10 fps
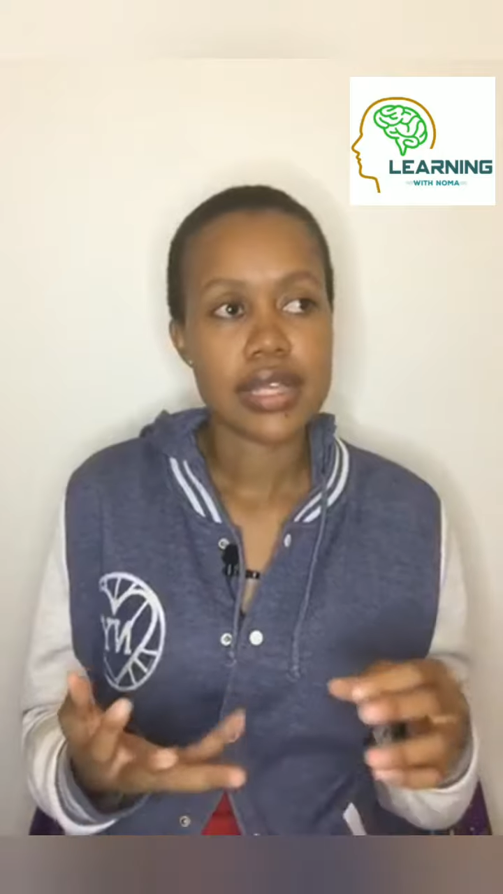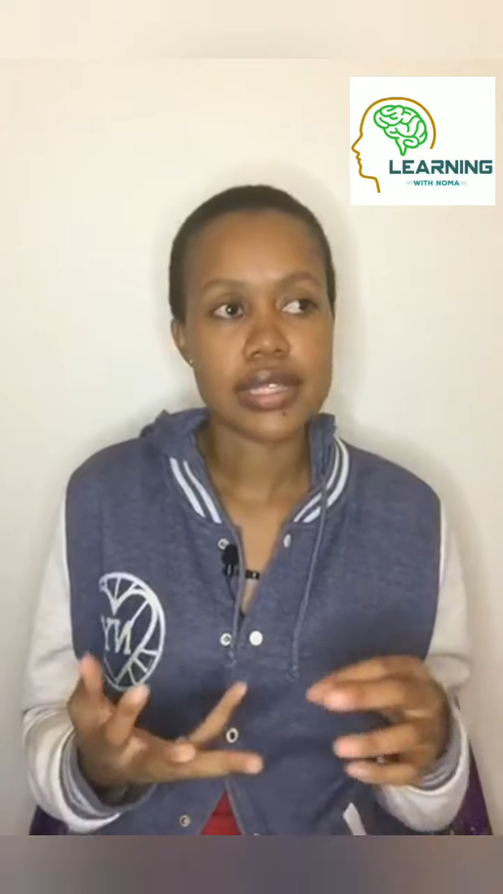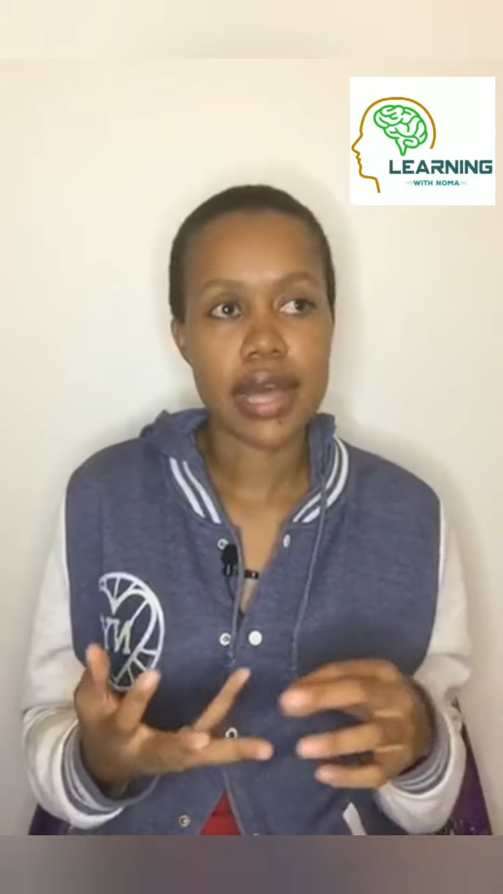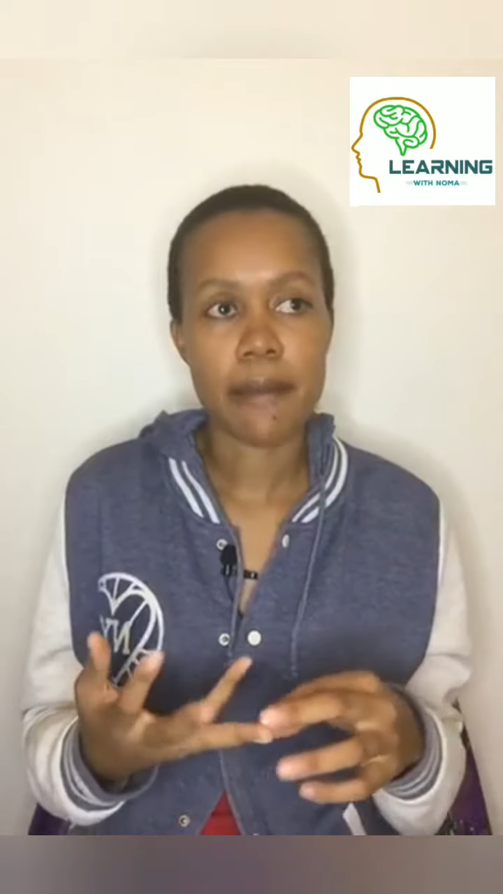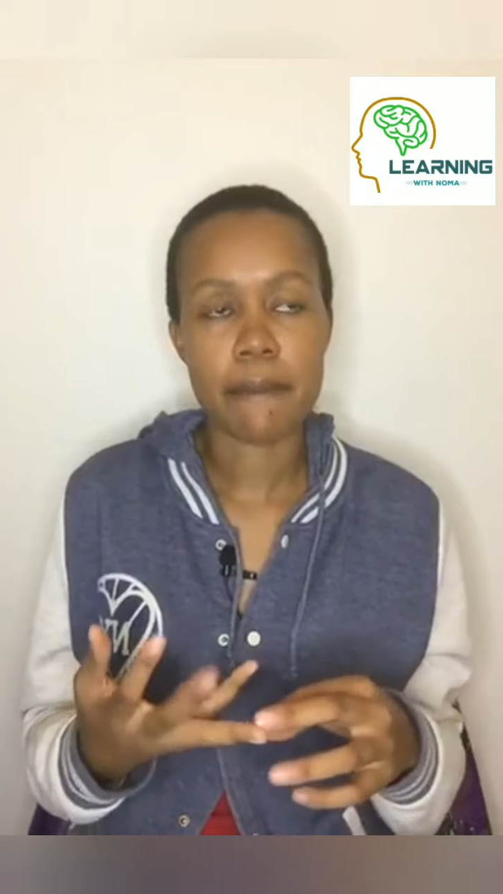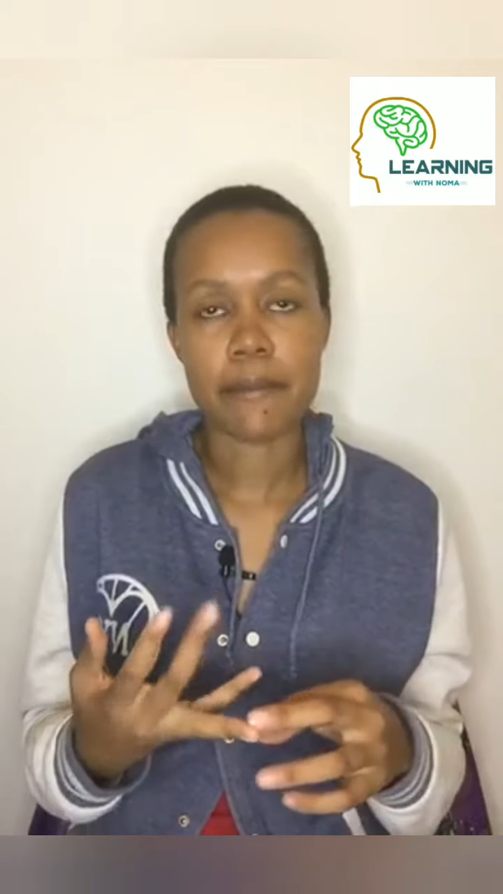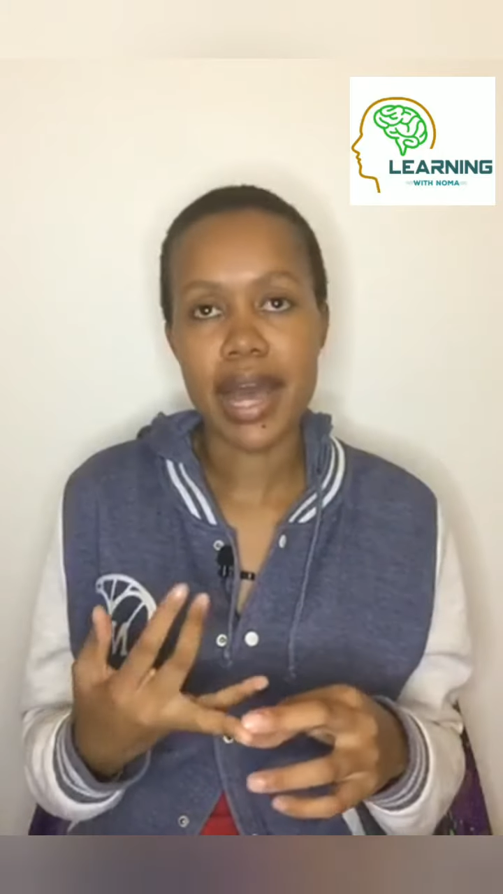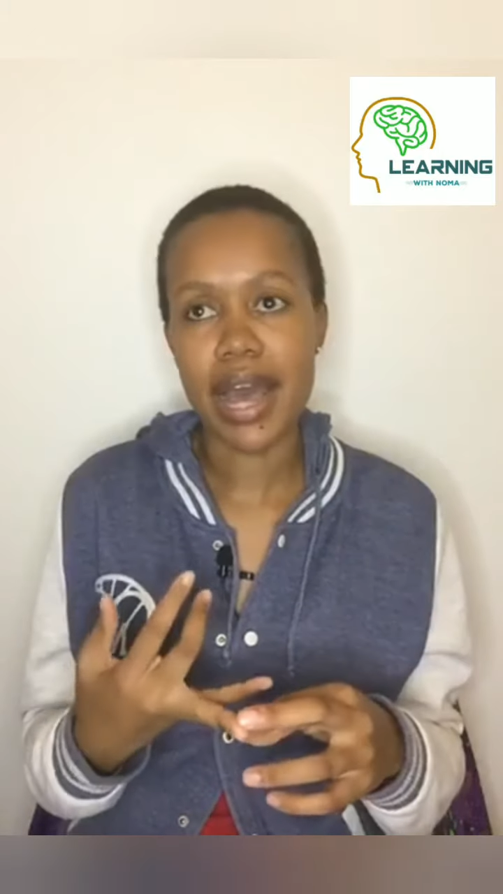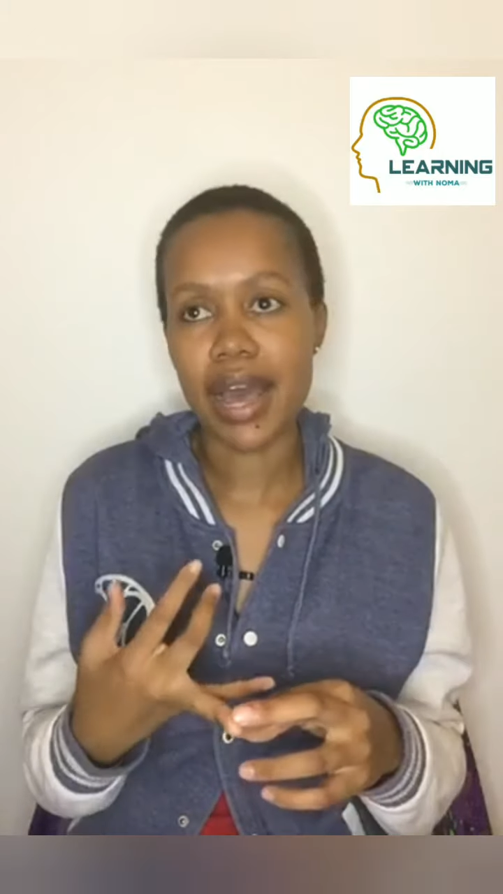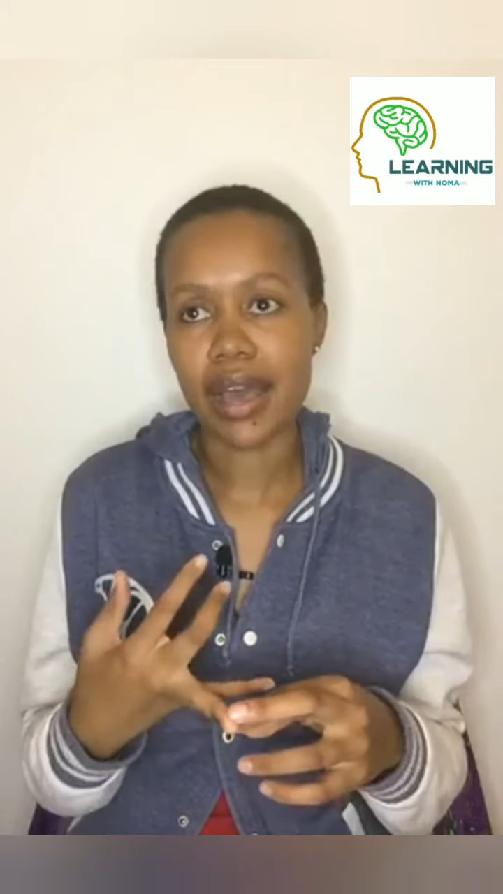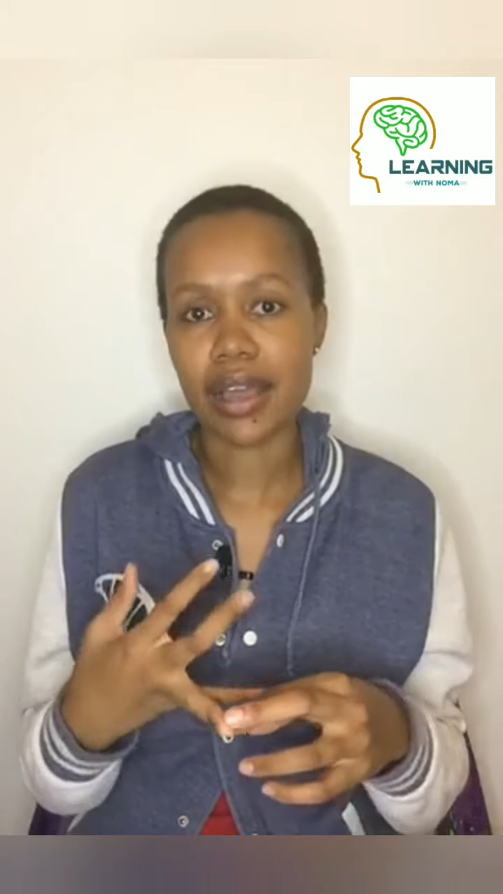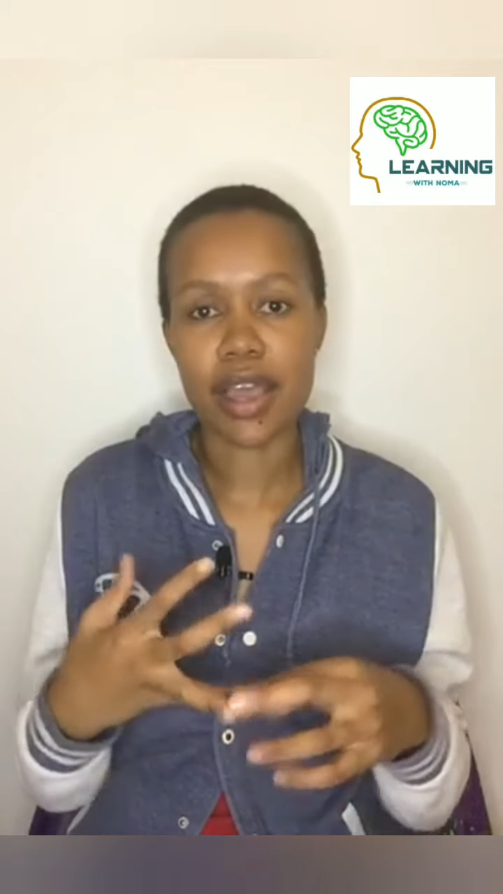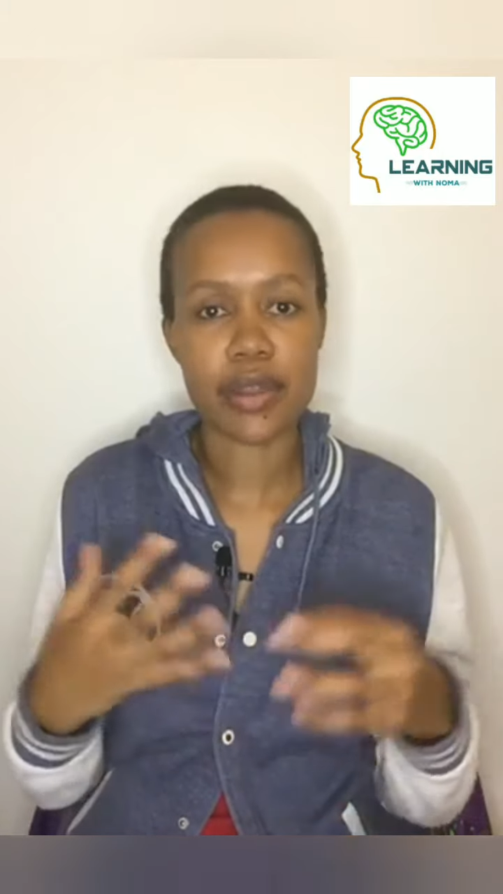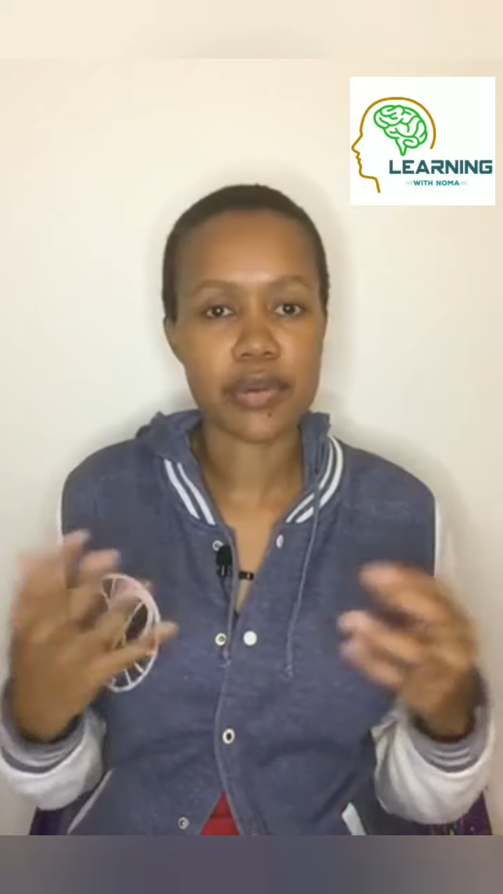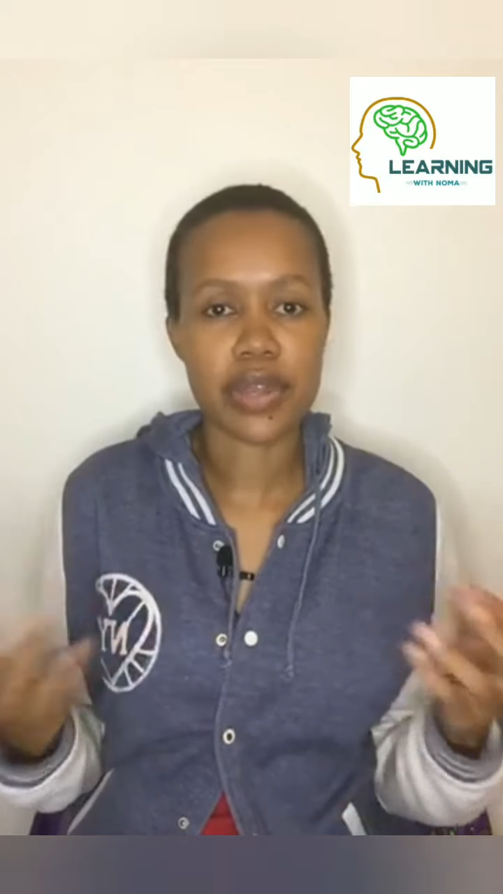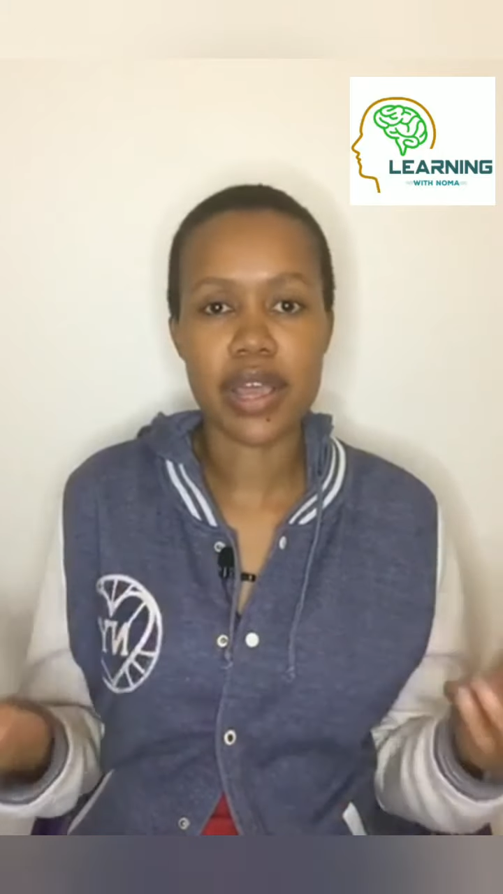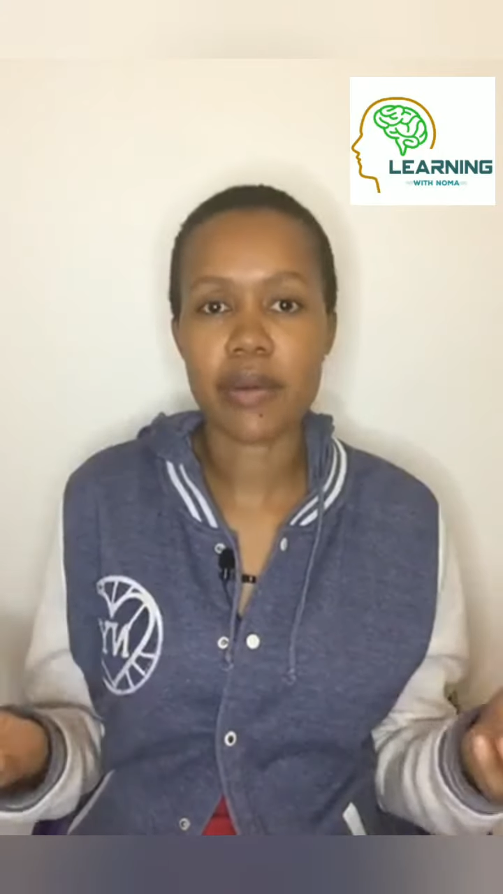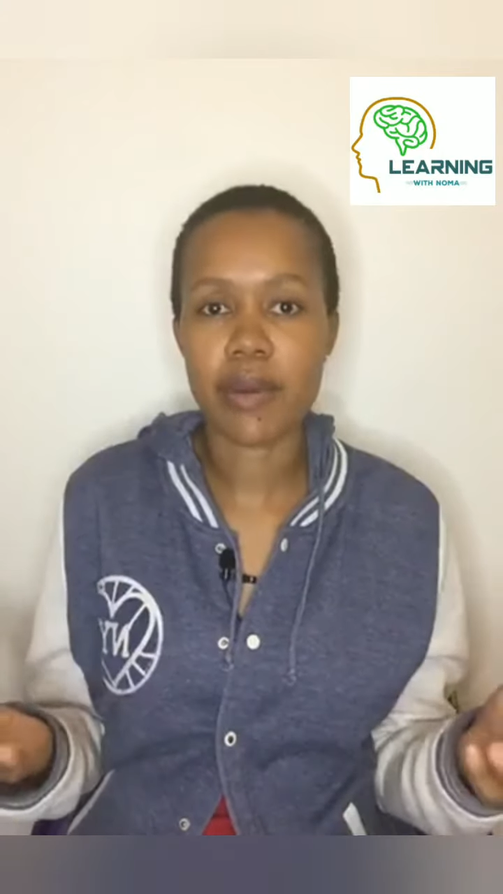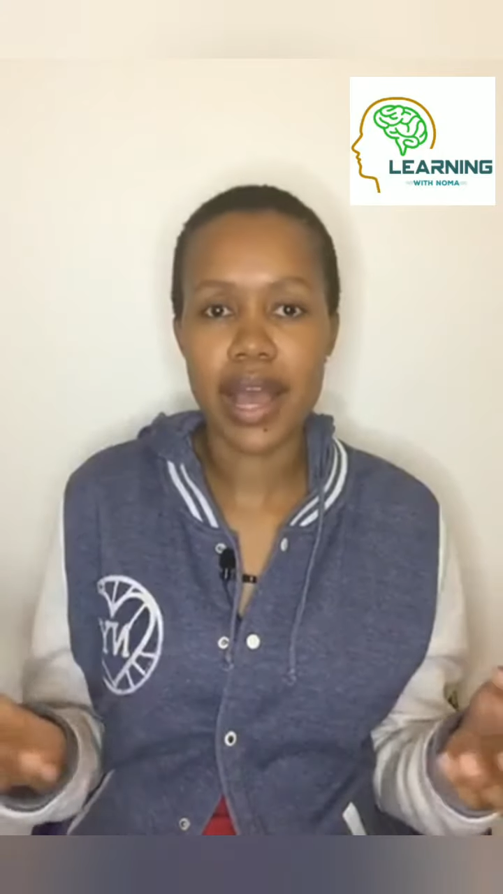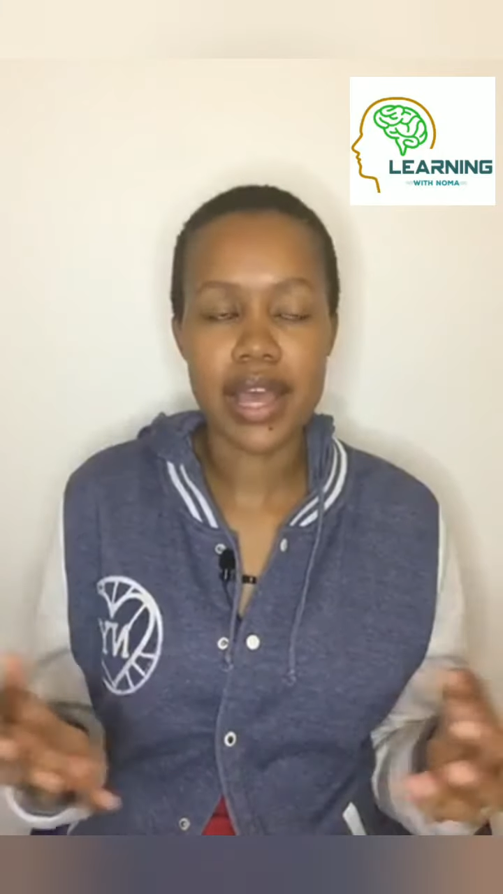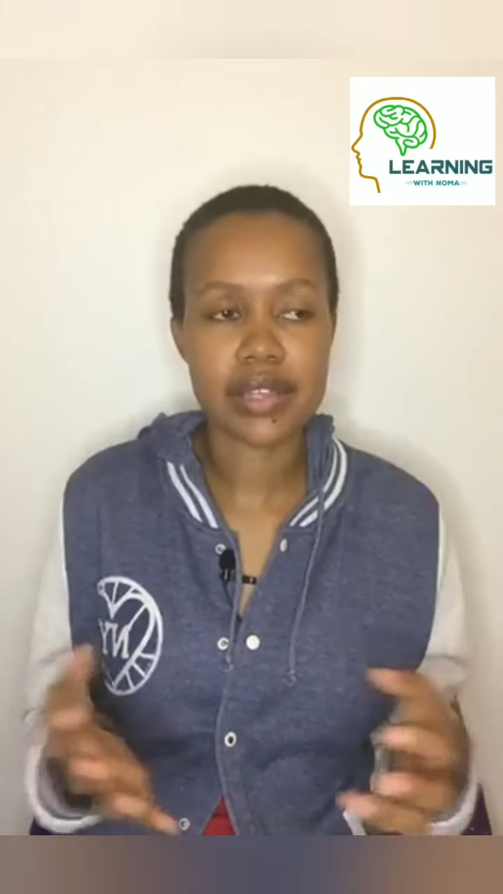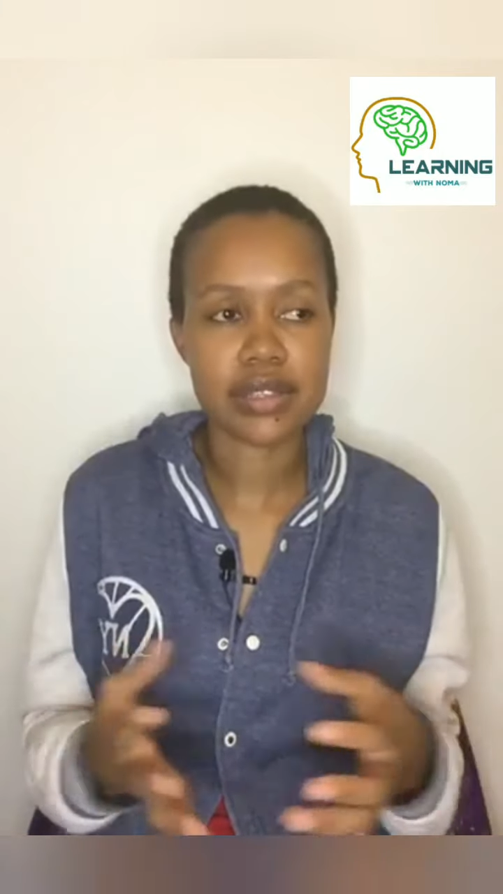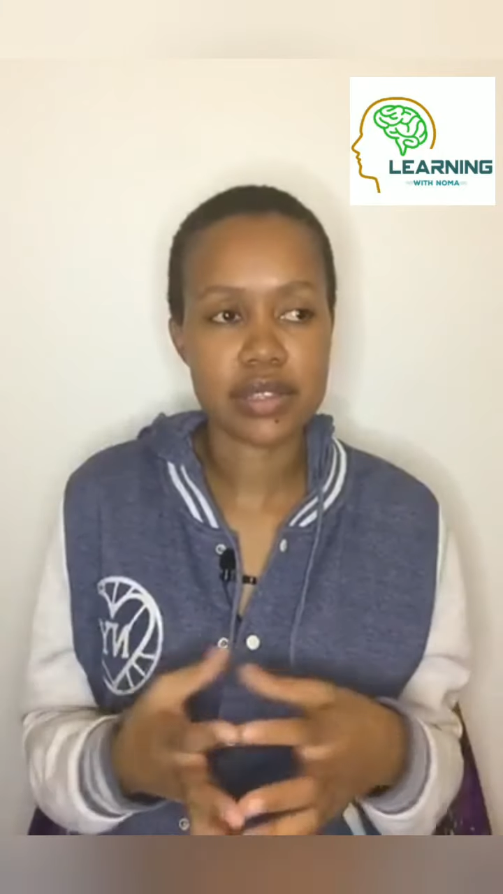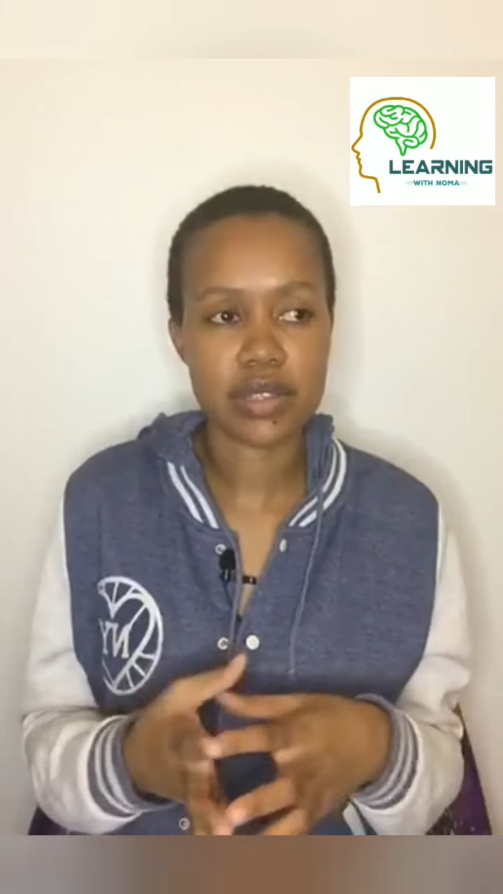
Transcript: some are career-wise.